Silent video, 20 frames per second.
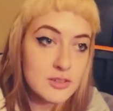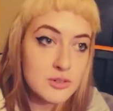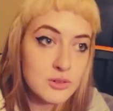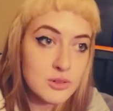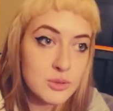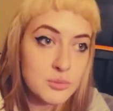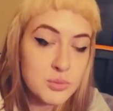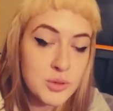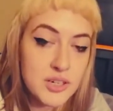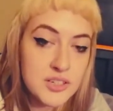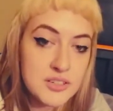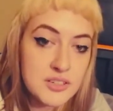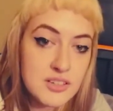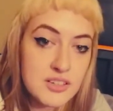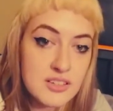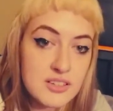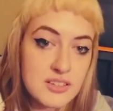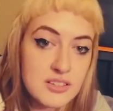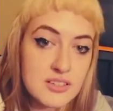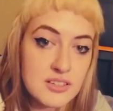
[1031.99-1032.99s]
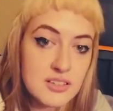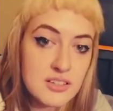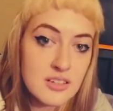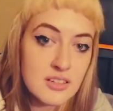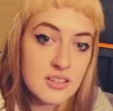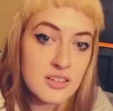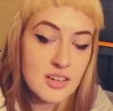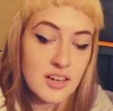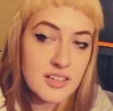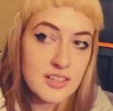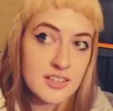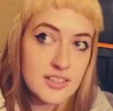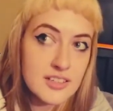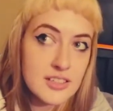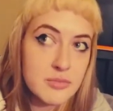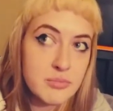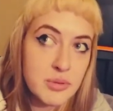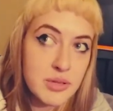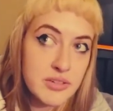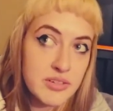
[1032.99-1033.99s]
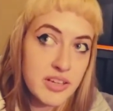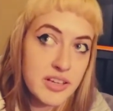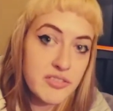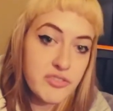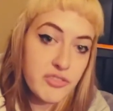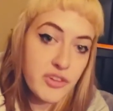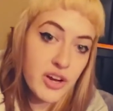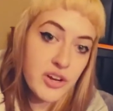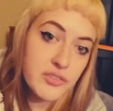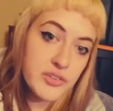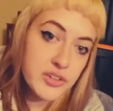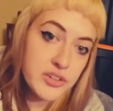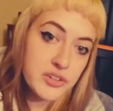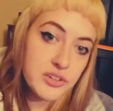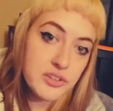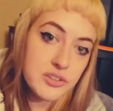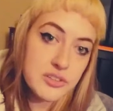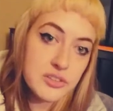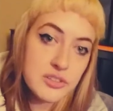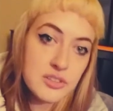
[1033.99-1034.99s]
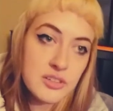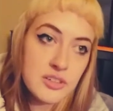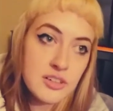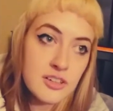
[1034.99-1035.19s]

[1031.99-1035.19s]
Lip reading: or presents. I think it's been like 5 years.